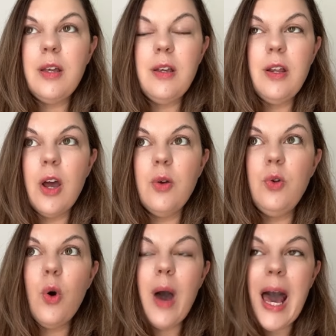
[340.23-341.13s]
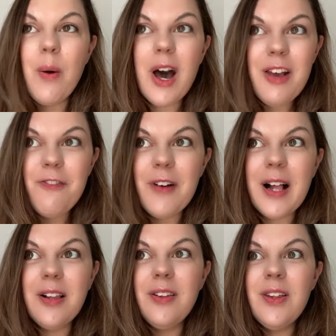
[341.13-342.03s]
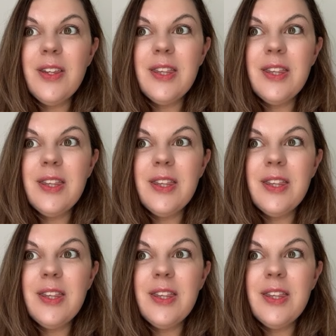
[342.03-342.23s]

you know, not how I felt,